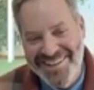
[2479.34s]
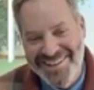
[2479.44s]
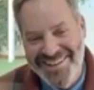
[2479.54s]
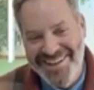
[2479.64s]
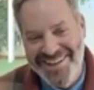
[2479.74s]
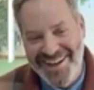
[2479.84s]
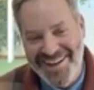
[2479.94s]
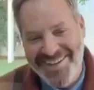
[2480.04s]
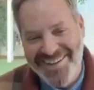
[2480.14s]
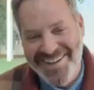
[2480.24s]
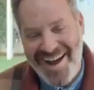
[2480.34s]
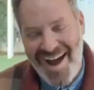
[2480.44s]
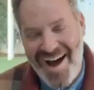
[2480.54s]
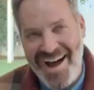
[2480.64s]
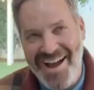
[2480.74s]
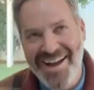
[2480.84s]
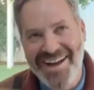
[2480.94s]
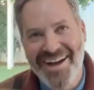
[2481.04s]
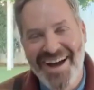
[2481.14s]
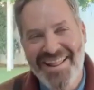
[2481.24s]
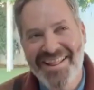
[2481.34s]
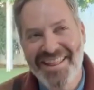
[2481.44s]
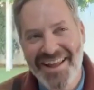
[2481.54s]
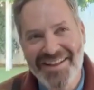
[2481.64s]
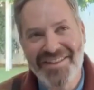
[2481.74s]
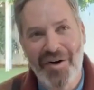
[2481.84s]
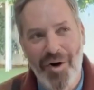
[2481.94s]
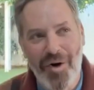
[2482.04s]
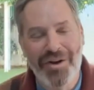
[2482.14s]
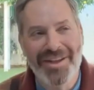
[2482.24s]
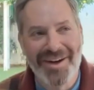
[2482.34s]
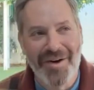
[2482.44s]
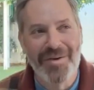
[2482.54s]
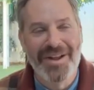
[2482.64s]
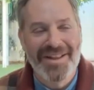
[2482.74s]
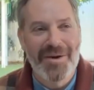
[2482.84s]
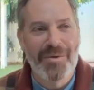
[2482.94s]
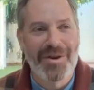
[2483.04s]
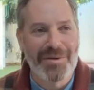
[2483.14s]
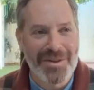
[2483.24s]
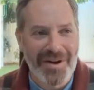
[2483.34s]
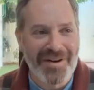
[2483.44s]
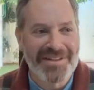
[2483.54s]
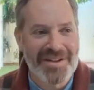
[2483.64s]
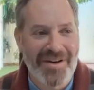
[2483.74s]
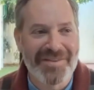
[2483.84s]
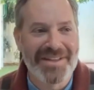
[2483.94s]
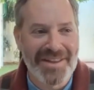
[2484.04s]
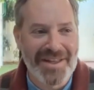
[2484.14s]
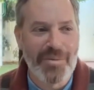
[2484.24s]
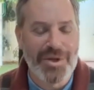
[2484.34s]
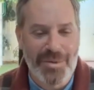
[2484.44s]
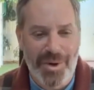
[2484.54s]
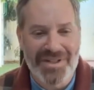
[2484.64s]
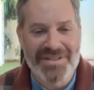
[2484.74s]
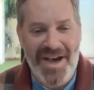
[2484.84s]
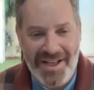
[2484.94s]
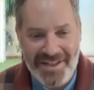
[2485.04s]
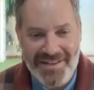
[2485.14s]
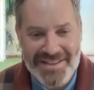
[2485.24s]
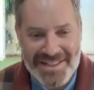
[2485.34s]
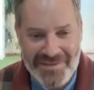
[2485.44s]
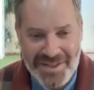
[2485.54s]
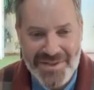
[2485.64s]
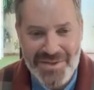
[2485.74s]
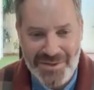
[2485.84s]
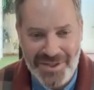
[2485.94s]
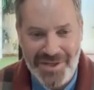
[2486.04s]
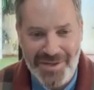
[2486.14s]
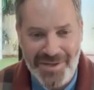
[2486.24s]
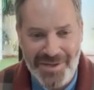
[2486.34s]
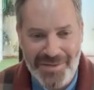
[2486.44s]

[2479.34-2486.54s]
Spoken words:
Yeah, I think the whole, you know, they want to throw the audience off, and then you want to tie in the TV studio